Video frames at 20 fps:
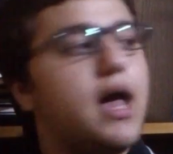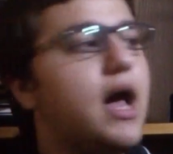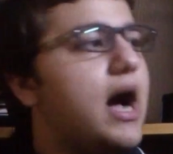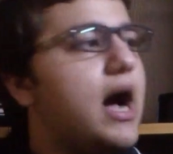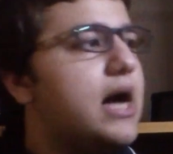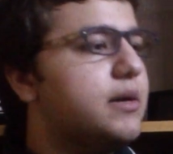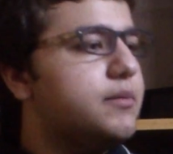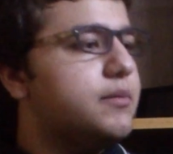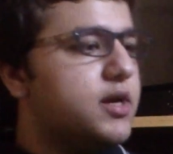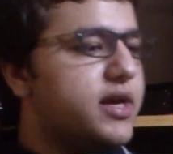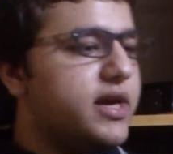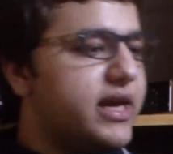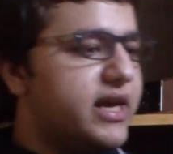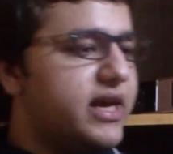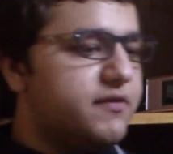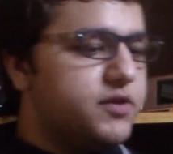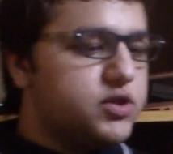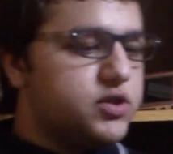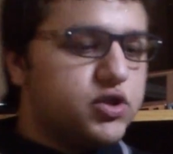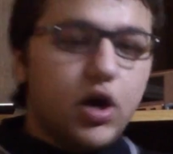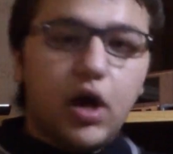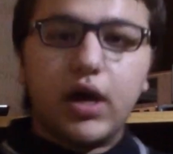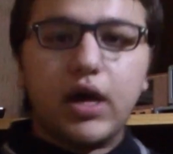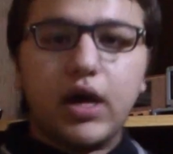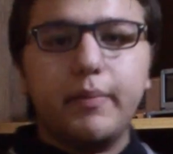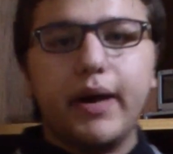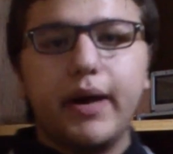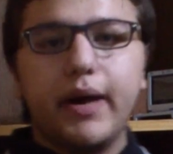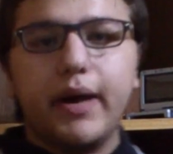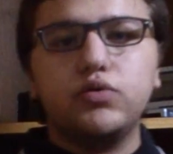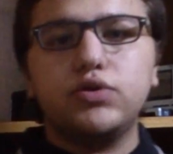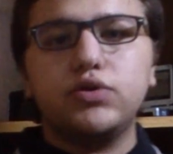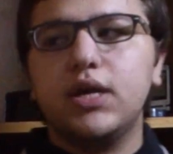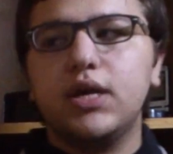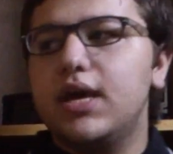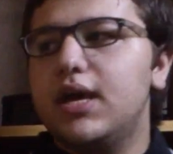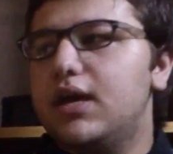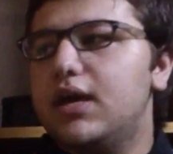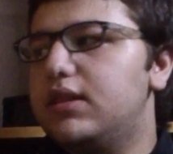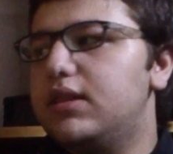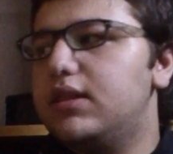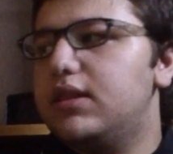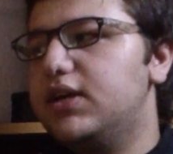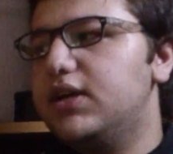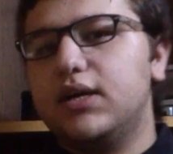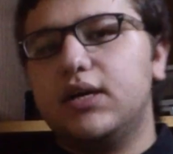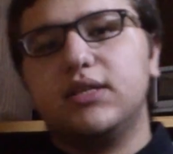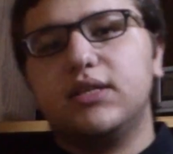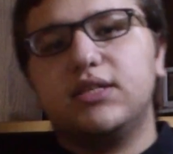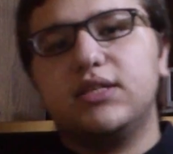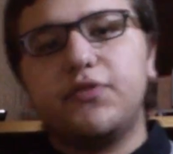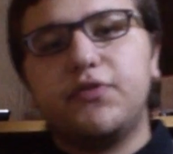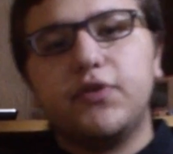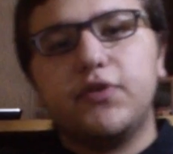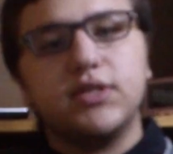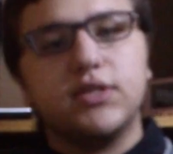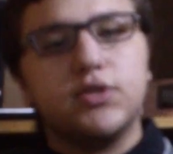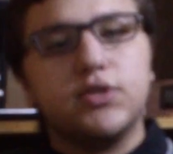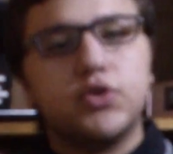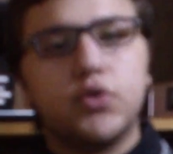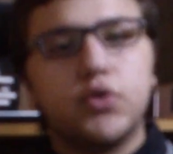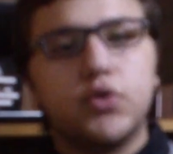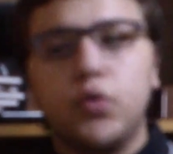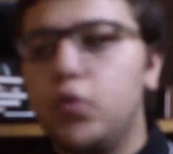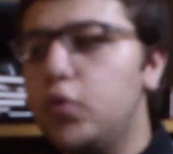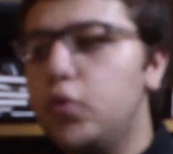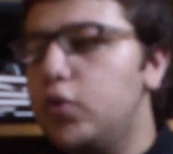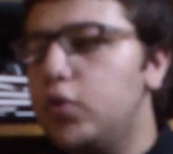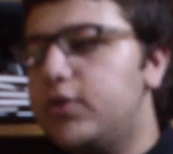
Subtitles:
And I'm not going to even talk about the difference in school.